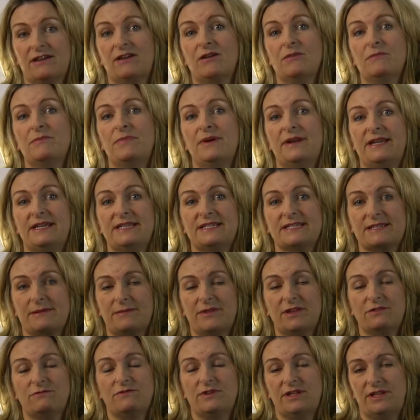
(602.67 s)
company
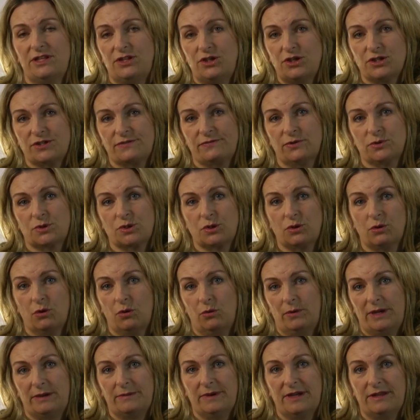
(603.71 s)
something really useful to go
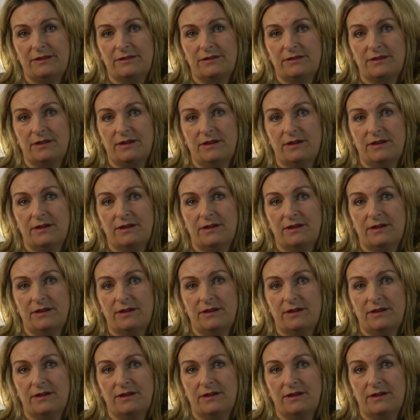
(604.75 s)
away with.